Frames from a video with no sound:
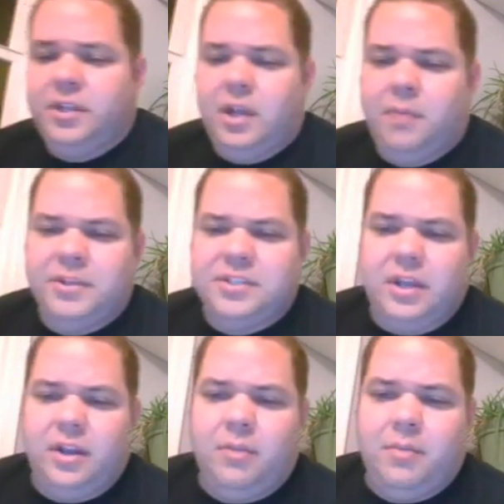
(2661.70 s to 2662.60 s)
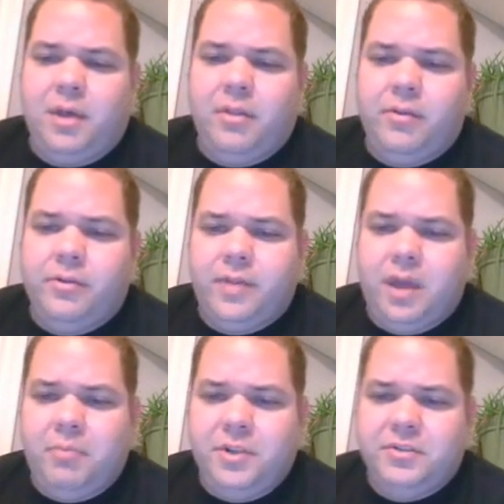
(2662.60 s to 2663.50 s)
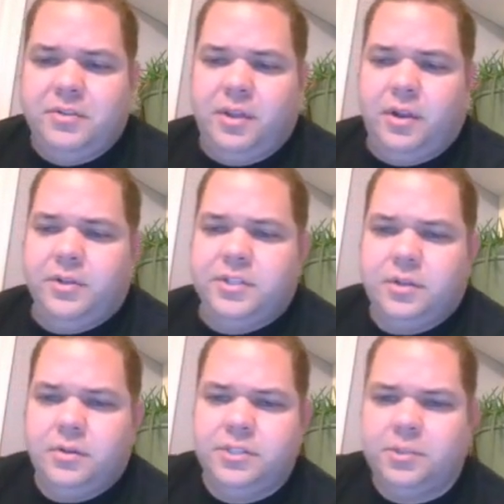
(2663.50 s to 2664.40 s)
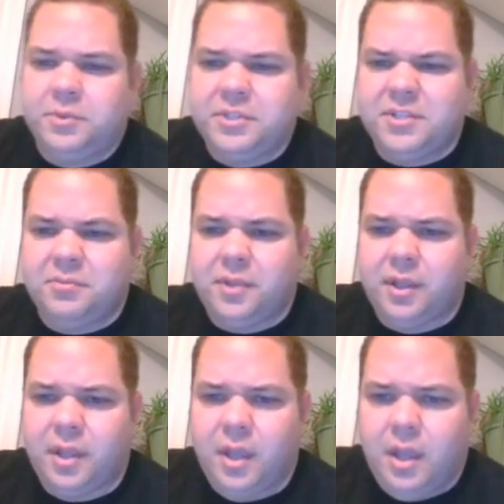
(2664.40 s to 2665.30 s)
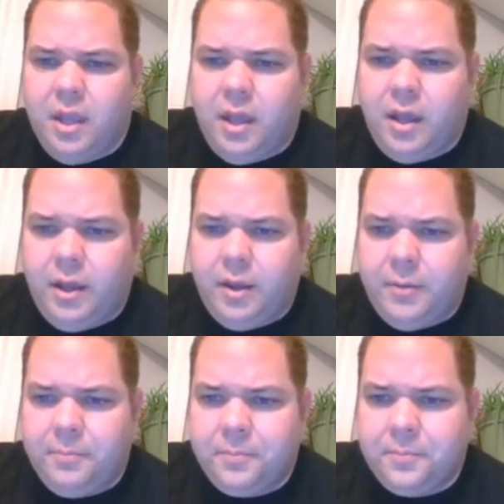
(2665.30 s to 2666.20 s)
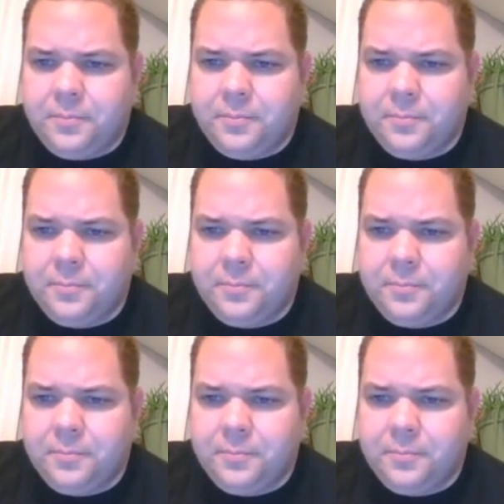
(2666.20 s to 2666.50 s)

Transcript: Shane. I'm excited about that picture there. So someone said something. Um,